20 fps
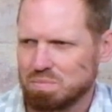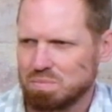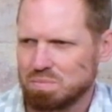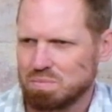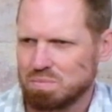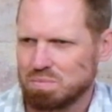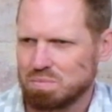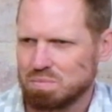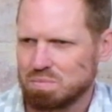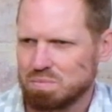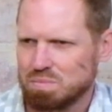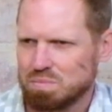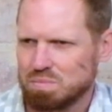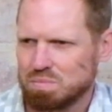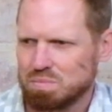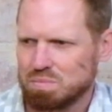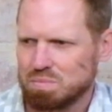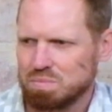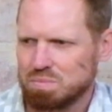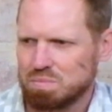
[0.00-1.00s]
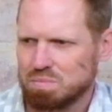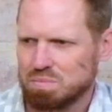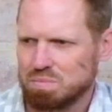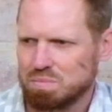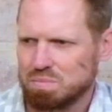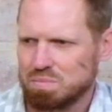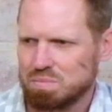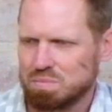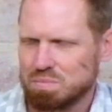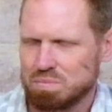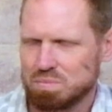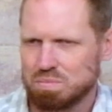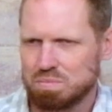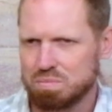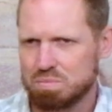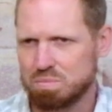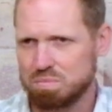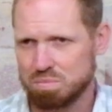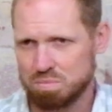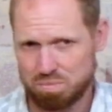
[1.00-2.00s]

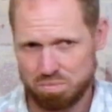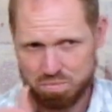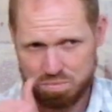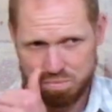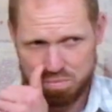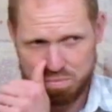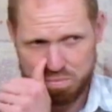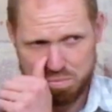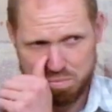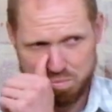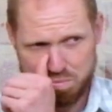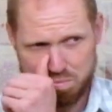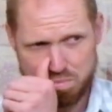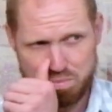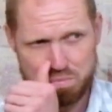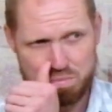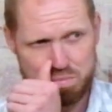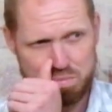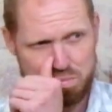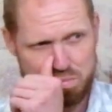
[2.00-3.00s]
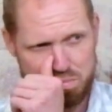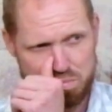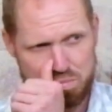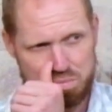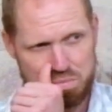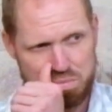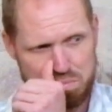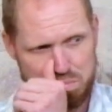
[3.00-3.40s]
(not speaking)